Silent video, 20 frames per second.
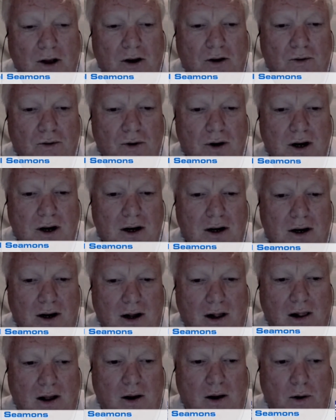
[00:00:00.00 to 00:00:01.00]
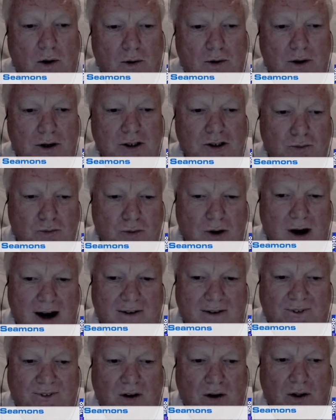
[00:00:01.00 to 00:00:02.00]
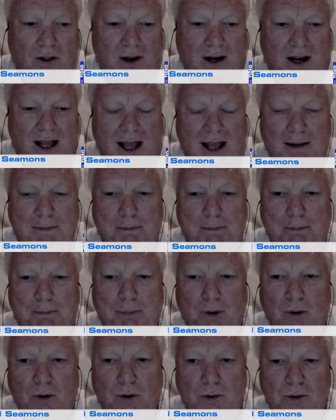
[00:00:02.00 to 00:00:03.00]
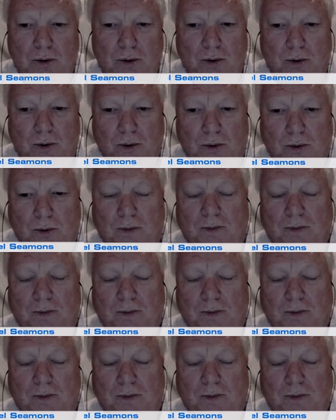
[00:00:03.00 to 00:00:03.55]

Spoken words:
green, yellow, orange, red, violet, and blue.